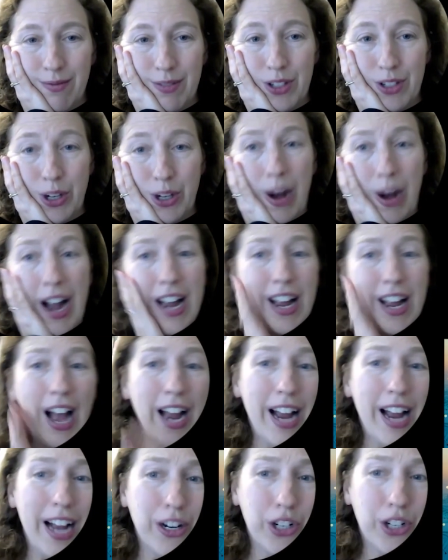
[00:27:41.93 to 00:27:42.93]
So
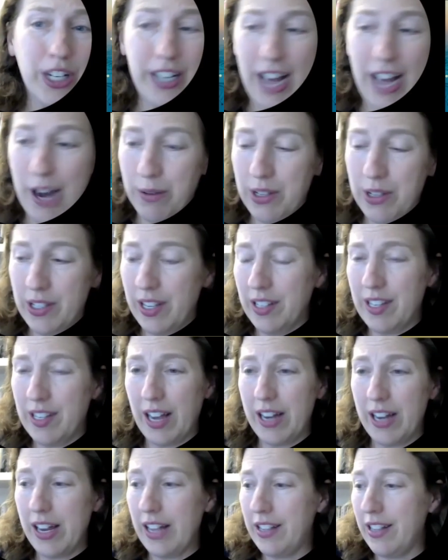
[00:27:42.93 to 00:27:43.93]
I actually now, since
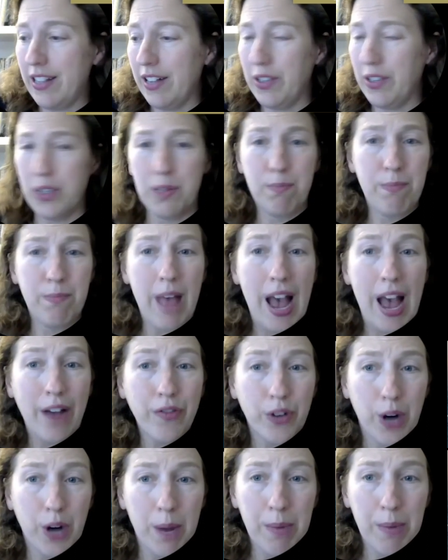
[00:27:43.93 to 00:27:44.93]
this is
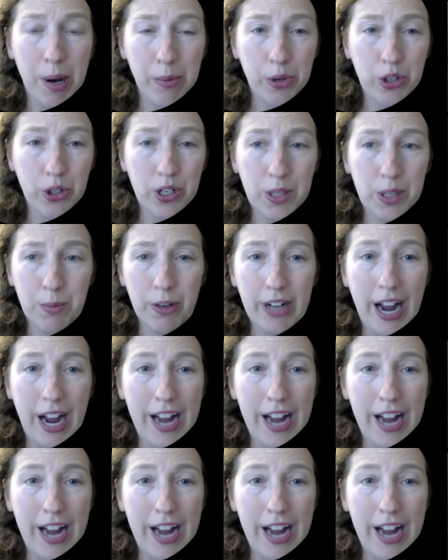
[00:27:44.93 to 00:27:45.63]
after I published this book,